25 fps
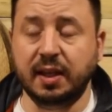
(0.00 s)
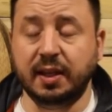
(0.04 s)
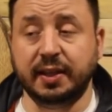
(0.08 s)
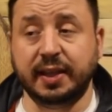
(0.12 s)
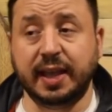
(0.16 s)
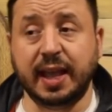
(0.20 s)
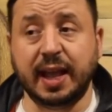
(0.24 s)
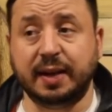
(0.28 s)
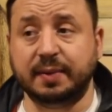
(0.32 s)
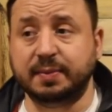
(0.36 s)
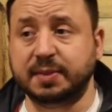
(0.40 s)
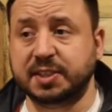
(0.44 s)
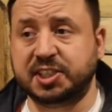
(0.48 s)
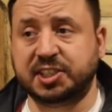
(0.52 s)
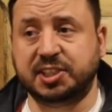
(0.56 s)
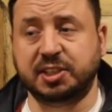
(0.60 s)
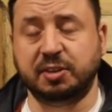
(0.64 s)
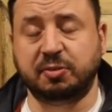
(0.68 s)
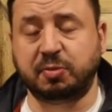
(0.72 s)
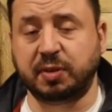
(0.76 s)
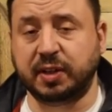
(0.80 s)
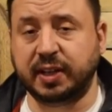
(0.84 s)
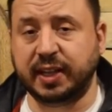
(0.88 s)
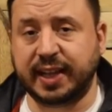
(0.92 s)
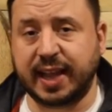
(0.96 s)
Yeah, still
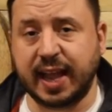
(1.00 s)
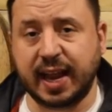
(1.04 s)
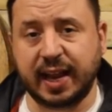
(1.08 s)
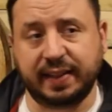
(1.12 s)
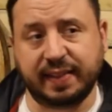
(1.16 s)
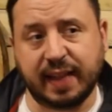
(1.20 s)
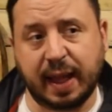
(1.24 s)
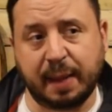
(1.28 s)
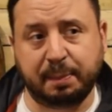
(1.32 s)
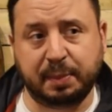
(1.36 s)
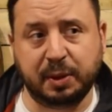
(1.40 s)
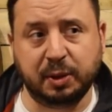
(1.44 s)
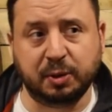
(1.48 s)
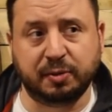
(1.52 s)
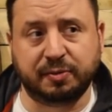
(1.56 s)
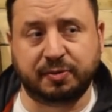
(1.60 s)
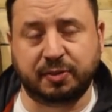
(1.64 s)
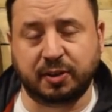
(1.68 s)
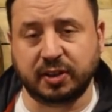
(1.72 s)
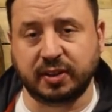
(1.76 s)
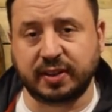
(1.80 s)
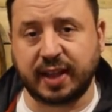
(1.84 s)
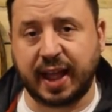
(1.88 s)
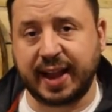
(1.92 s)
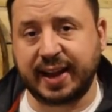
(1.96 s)
really getting that
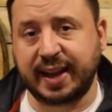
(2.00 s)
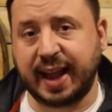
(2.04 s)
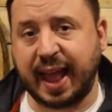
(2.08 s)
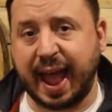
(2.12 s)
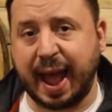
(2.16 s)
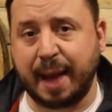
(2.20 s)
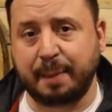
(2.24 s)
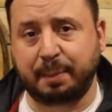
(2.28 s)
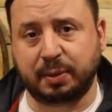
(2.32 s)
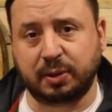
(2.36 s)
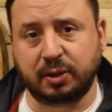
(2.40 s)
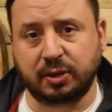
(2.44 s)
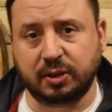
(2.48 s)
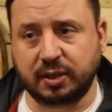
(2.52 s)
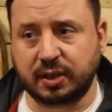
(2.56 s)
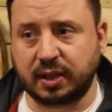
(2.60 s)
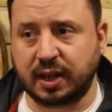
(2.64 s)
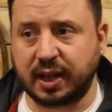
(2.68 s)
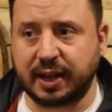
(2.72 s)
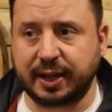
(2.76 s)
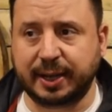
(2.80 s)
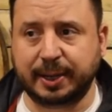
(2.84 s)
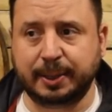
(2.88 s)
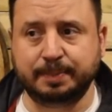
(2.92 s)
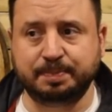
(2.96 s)
beautiful light apple,
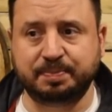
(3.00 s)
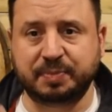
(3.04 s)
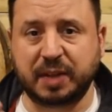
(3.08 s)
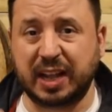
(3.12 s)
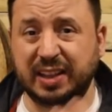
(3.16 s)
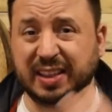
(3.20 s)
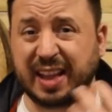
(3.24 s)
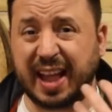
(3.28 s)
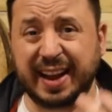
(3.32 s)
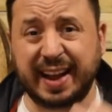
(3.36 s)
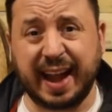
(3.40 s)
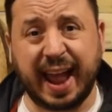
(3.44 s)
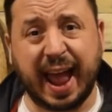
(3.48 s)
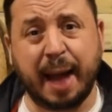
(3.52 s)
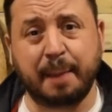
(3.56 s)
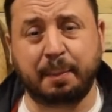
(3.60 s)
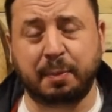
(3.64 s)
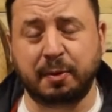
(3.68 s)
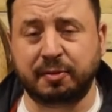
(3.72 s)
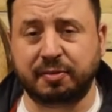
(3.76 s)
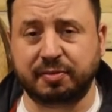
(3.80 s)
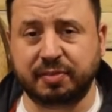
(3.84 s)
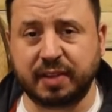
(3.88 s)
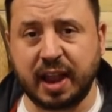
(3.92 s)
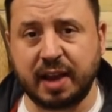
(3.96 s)
that light
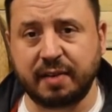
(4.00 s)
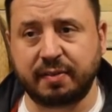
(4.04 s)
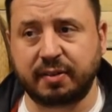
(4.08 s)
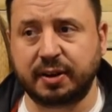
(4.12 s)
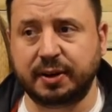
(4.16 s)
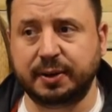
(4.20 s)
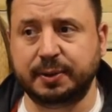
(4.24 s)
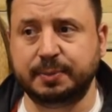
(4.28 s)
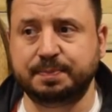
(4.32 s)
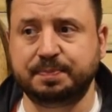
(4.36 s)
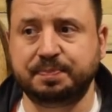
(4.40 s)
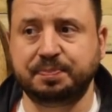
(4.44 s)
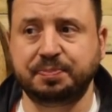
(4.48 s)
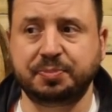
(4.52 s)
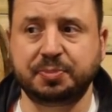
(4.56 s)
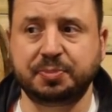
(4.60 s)
apple flavor.